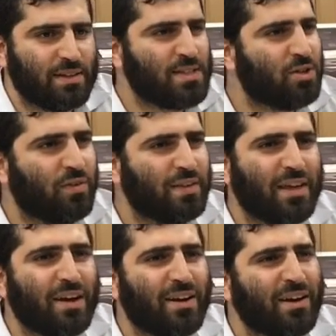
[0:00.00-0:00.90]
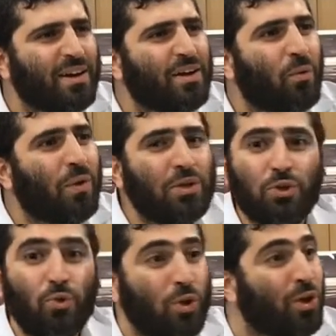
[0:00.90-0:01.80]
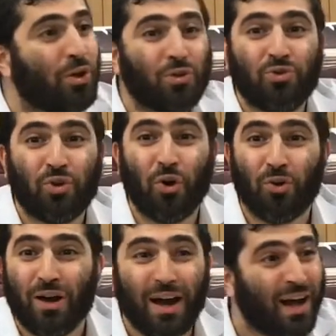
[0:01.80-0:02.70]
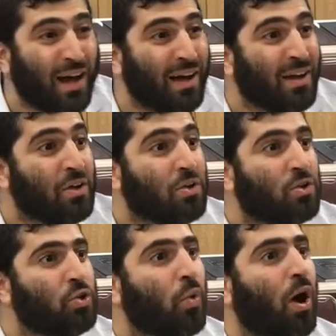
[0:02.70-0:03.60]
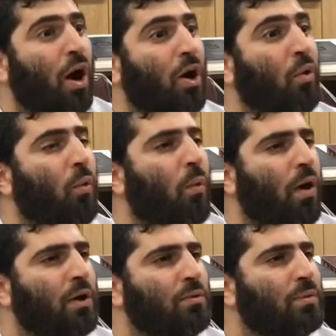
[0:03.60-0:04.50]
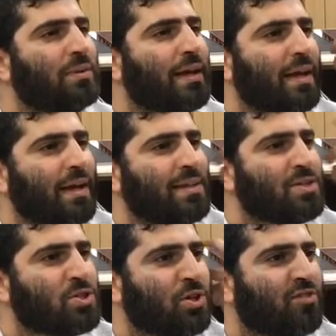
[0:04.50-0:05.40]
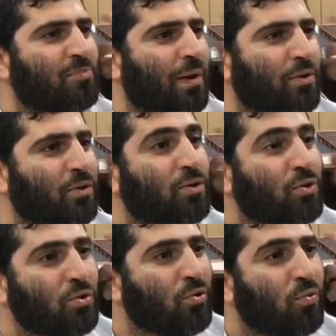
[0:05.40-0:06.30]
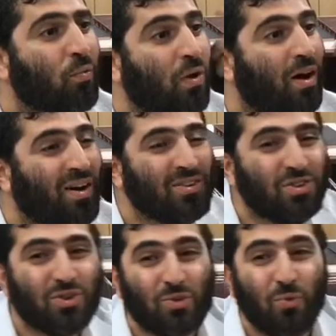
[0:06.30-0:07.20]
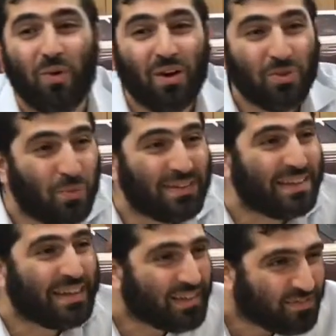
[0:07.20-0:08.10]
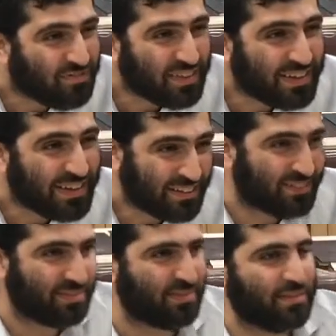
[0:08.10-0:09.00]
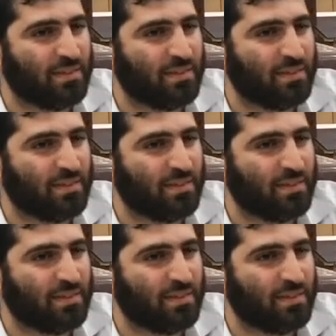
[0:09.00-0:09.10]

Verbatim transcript: It says over there, when you learn Torah, you are one with the Ein Sof Baruch Hu. One. You're one with the infinite.